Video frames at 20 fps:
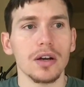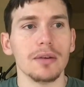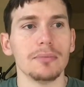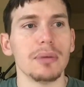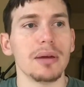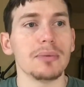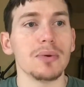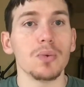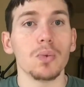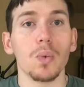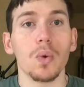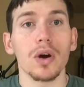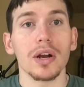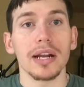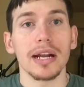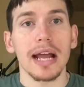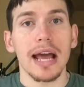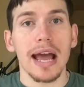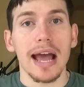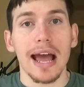maybe
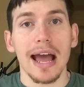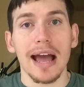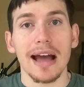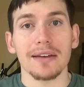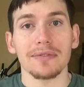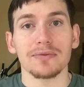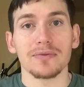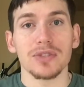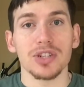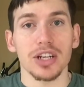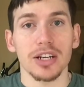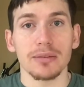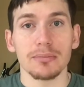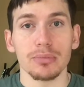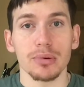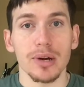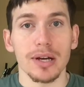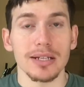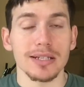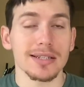1.5 chicken
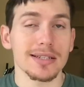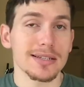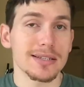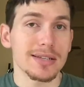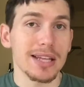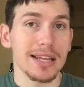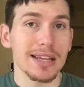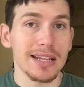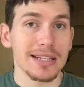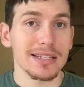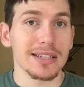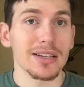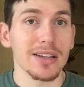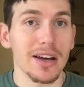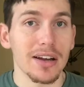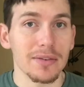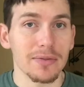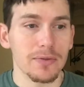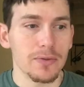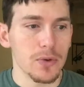breasts, and that's a
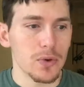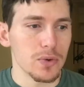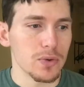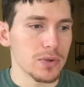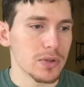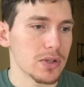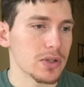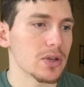lot of food.